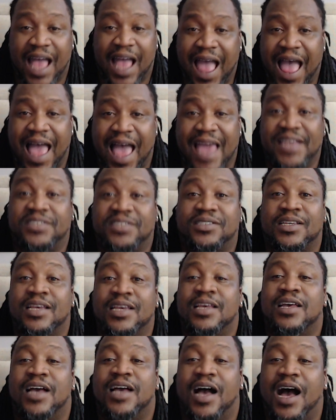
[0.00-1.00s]
eyes.
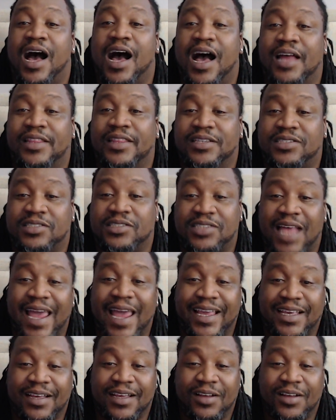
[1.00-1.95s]
This is like